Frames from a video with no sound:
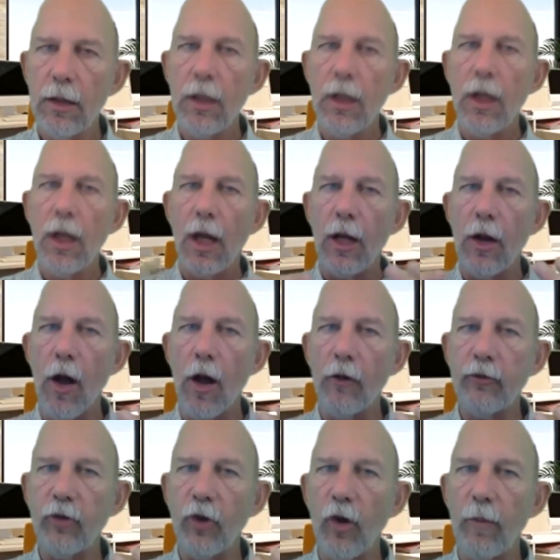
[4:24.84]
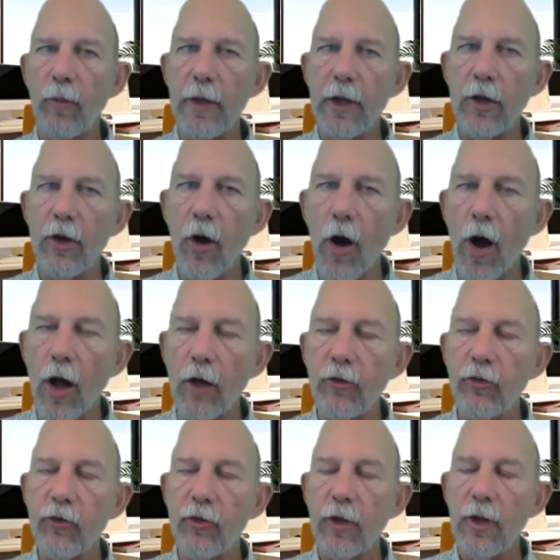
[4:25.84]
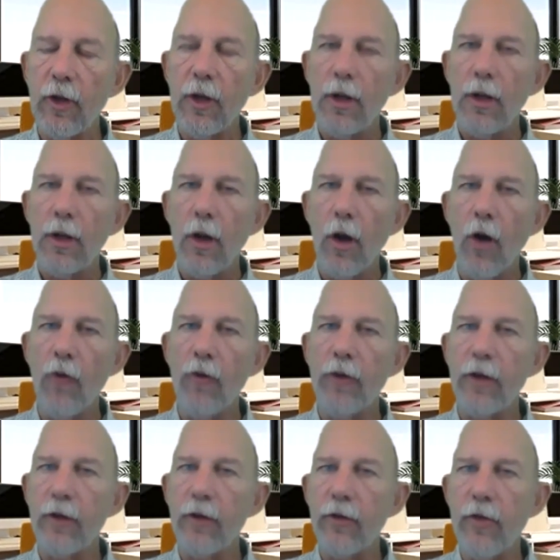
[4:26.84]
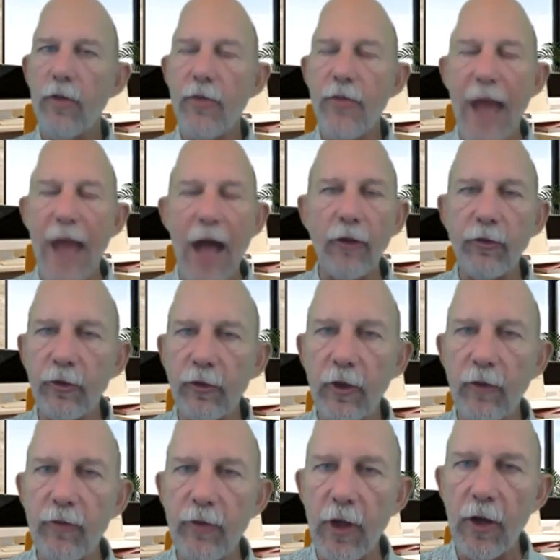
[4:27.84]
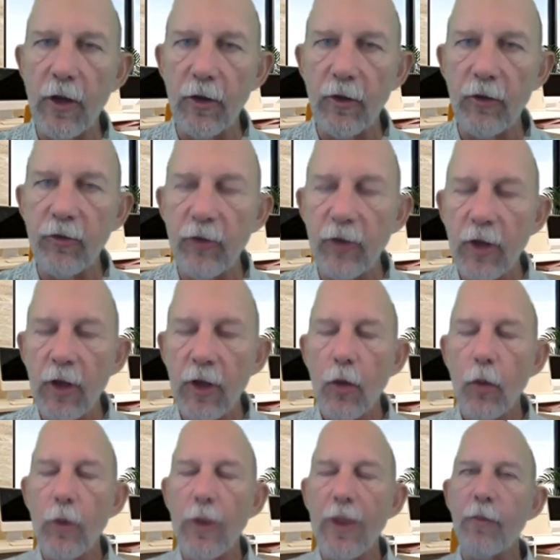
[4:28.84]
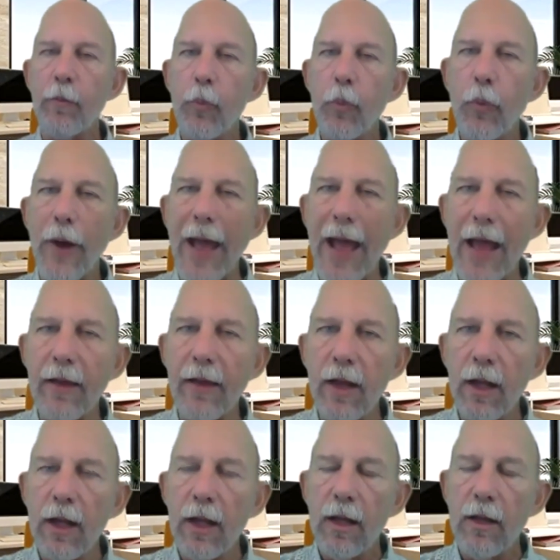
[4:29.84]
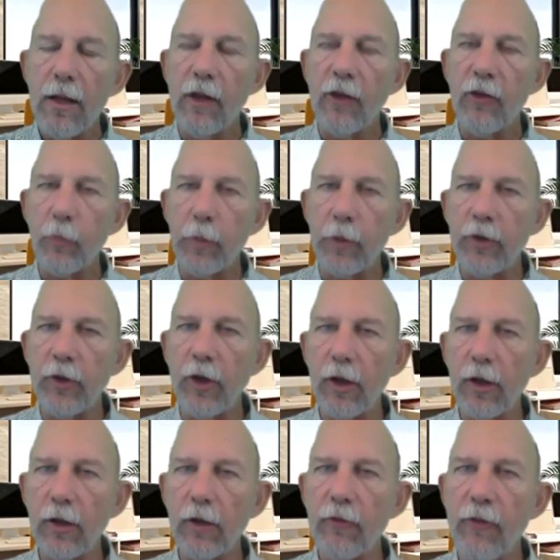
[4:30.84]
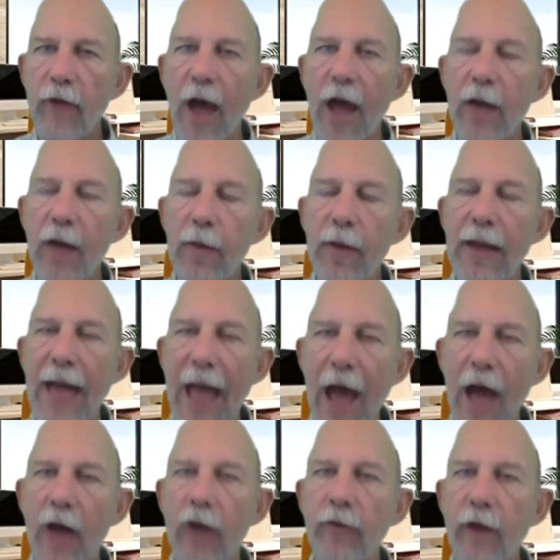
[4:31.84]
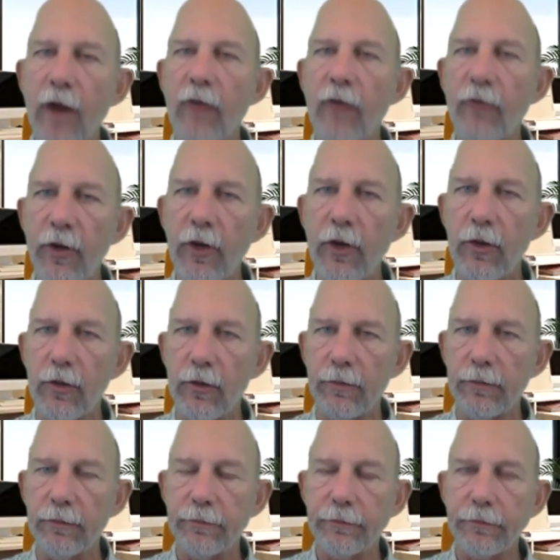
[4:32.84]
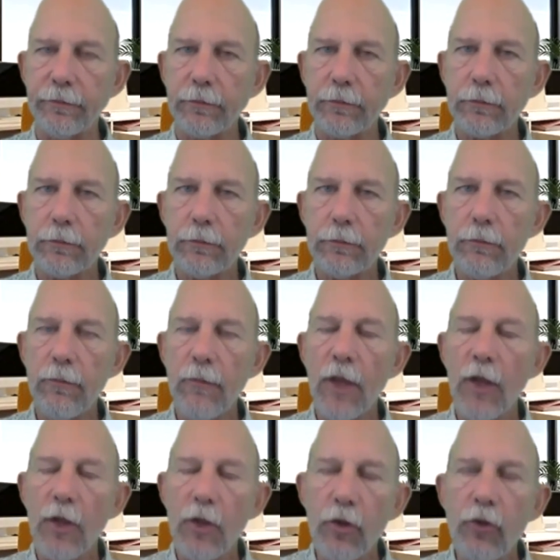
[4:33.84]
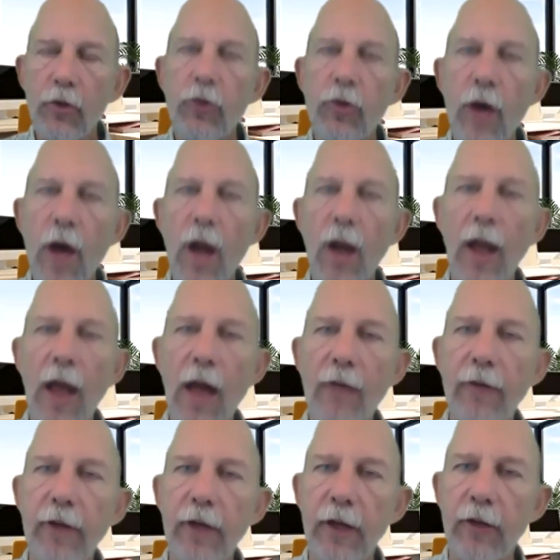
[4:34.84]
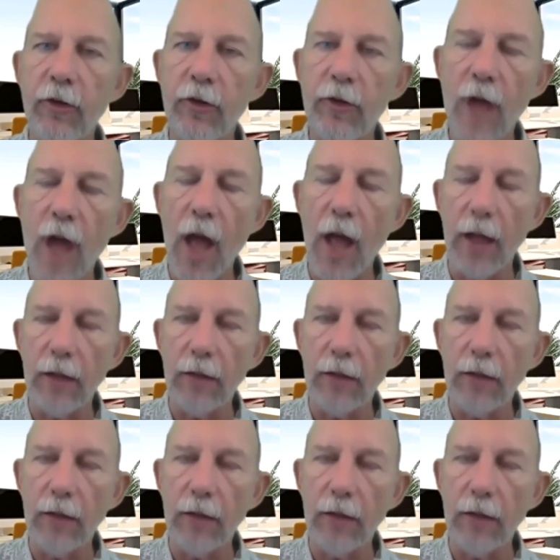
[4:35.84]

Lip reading: and also because over the thousands of years, we have bred this particular vitamin out of our food, you do not have it in your diet.